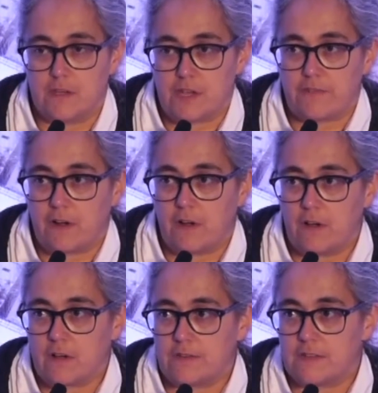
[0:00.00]
Jeff
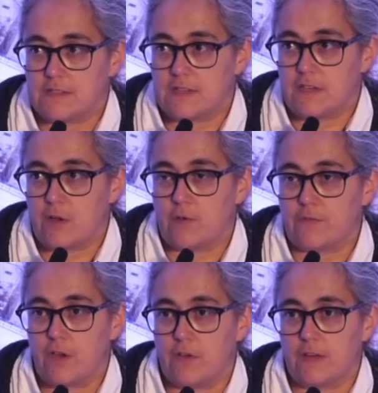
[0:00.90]
Clark, the CEO
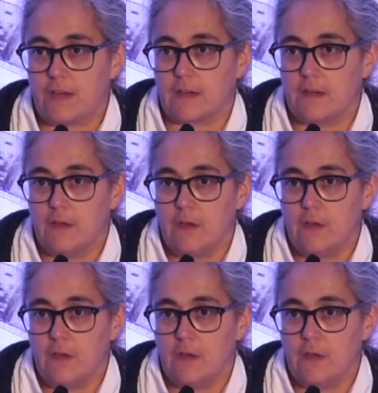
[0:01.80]
of Kodak,